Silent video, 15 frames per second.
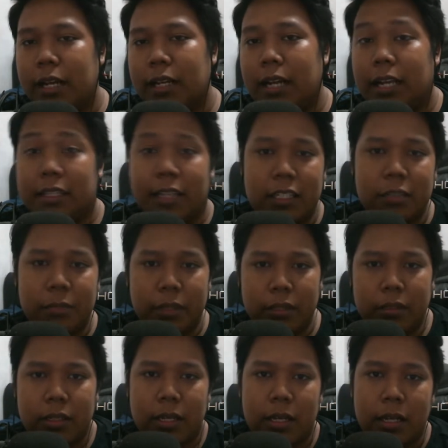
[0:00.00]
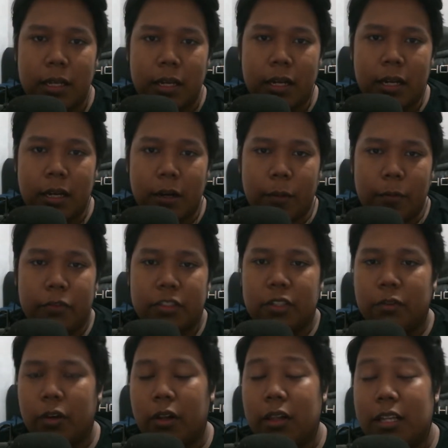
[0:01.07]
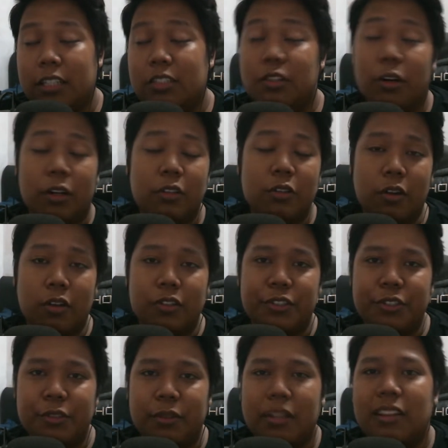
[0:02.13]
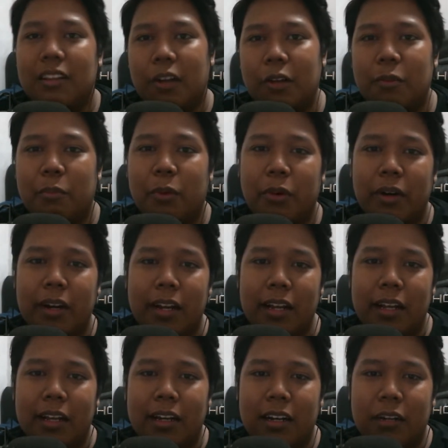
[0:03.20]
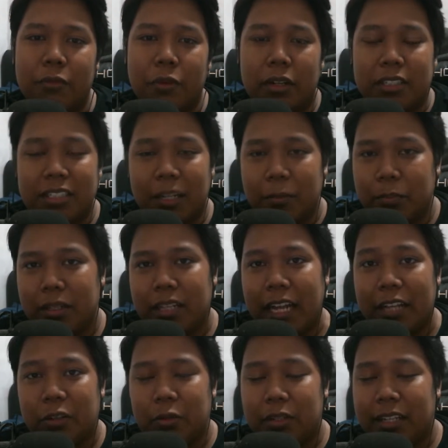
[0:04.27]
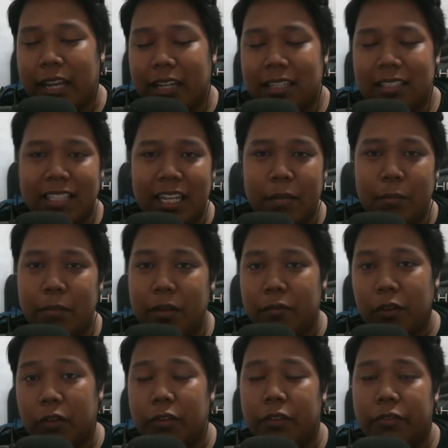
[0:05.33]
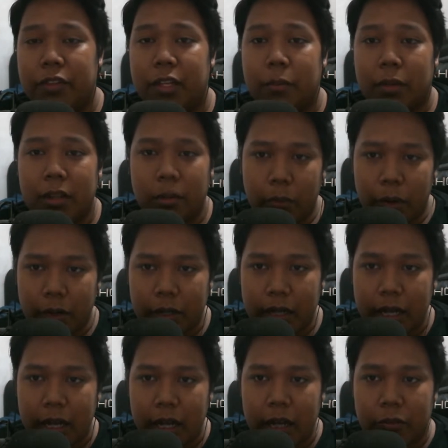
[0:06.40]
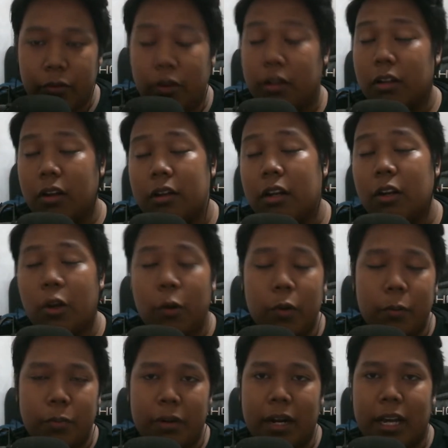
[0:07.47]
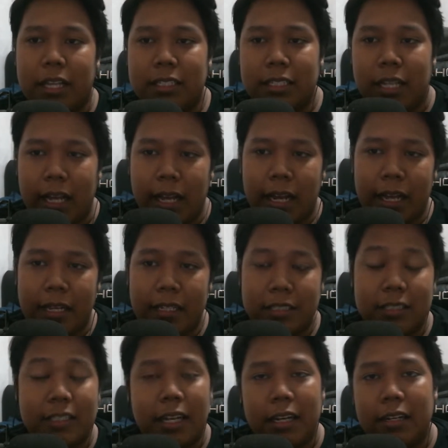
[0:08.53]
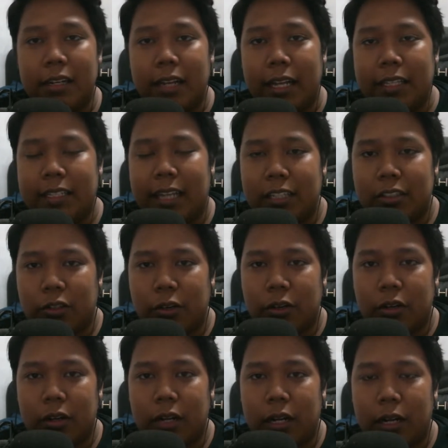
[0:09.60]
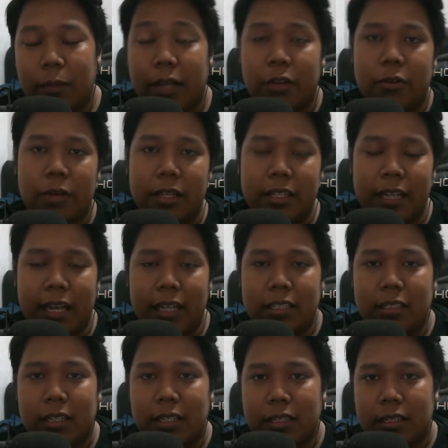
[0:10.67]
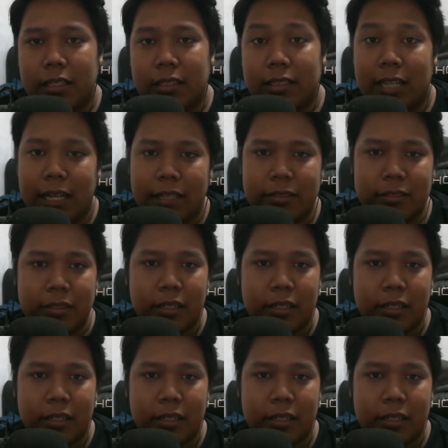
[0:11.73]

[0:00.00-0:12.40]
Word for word: ITX build um, first of all it's going to cost you a lot more uh, for example I could get the same B450 motherboard for a lot lower price at a standard ATX or uh, micro ATX uh, size